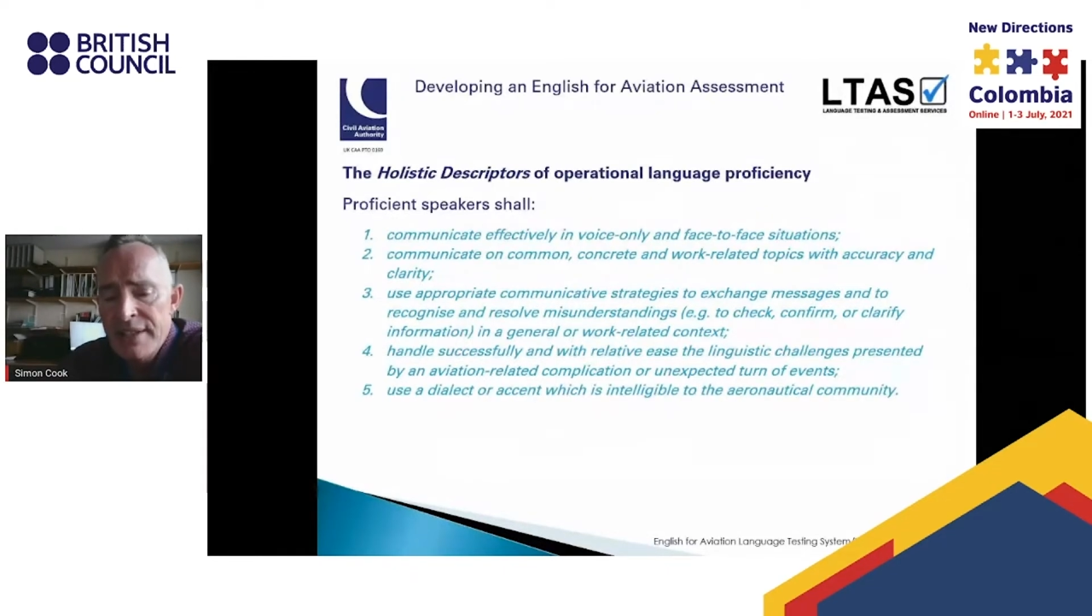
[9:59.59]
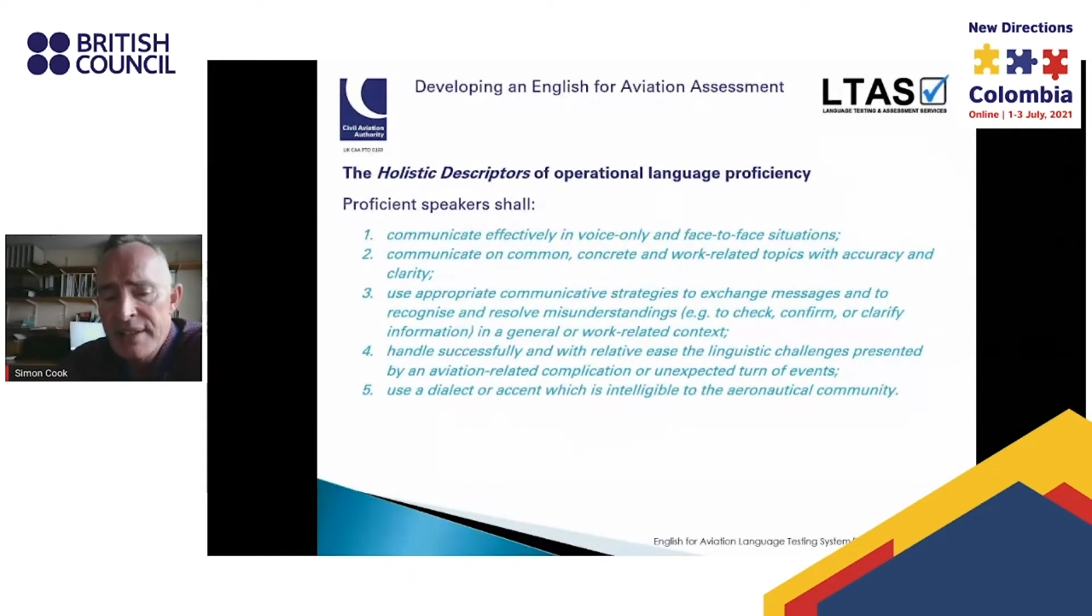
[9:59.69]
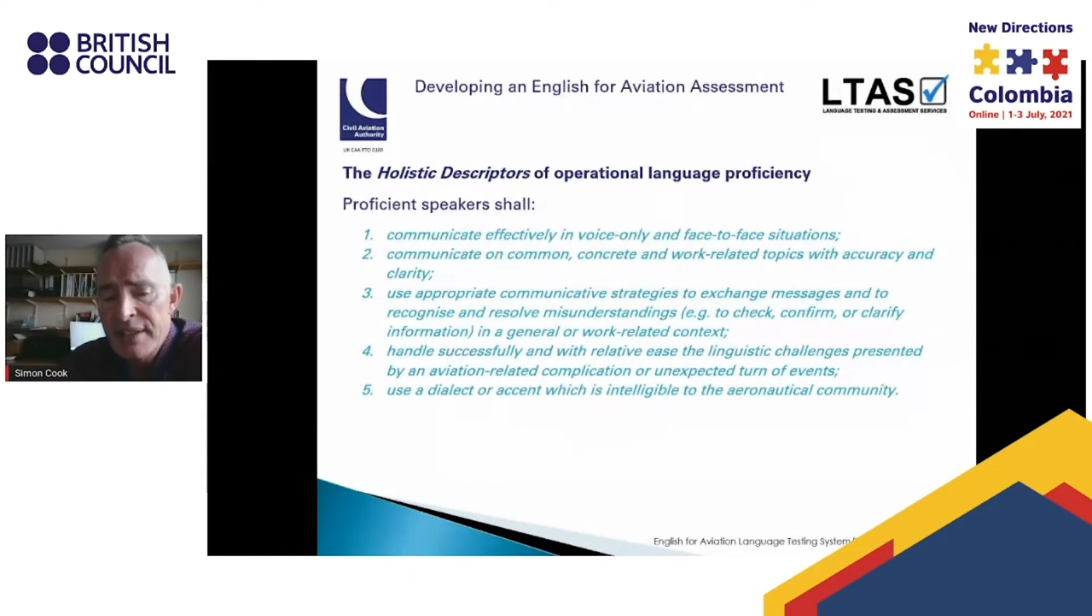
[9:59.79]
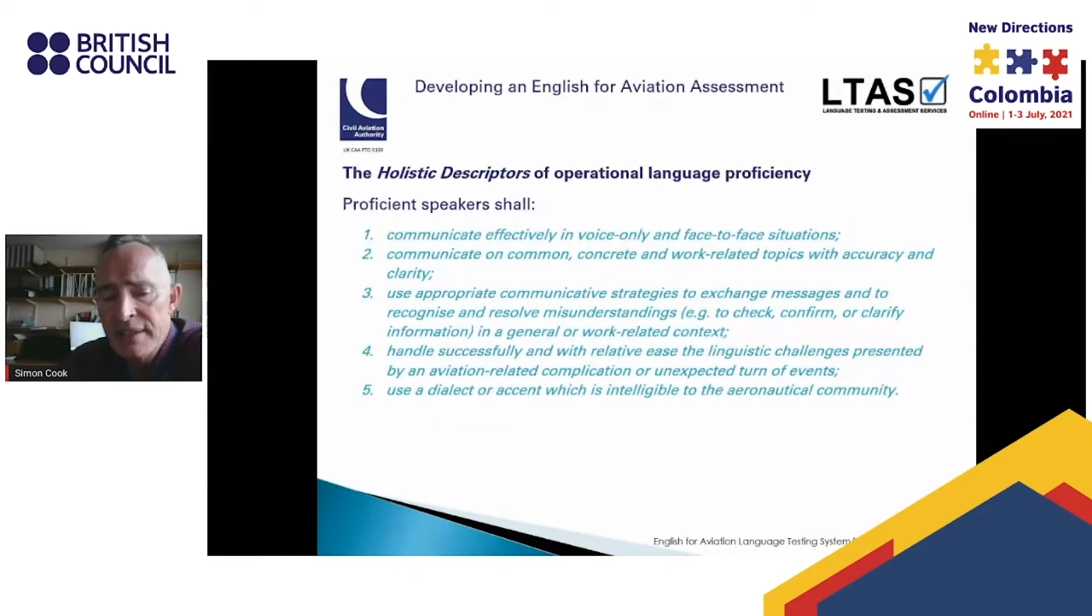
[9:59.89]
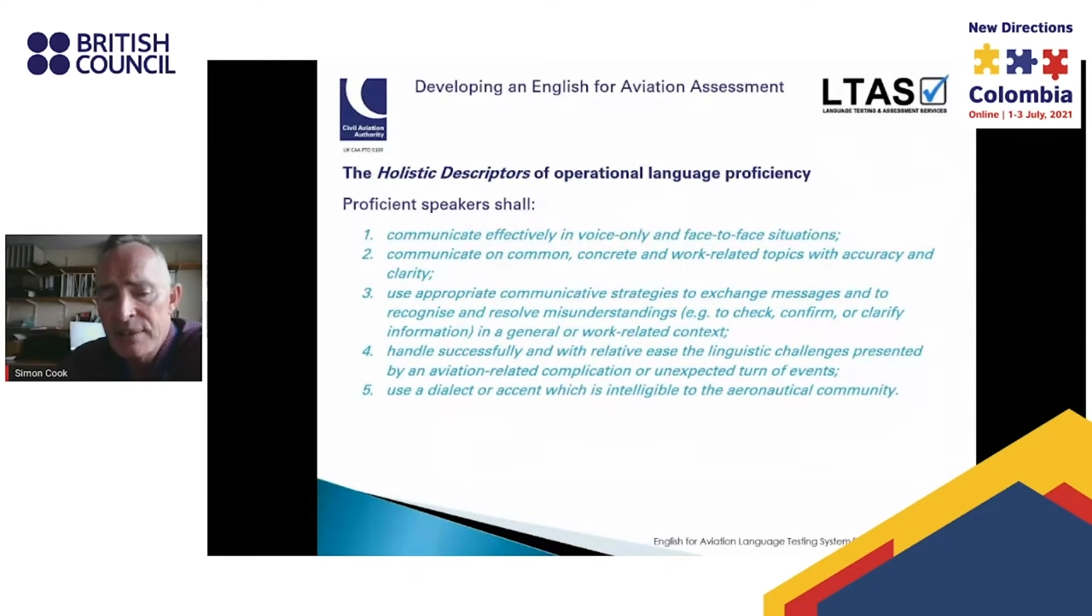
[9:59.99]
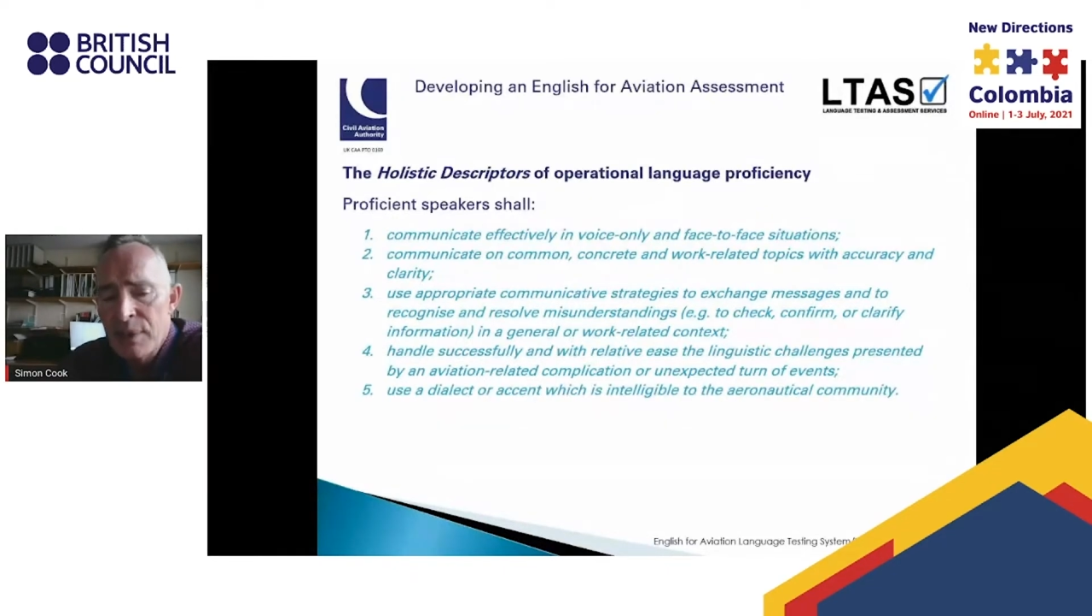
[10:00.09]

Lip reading: is the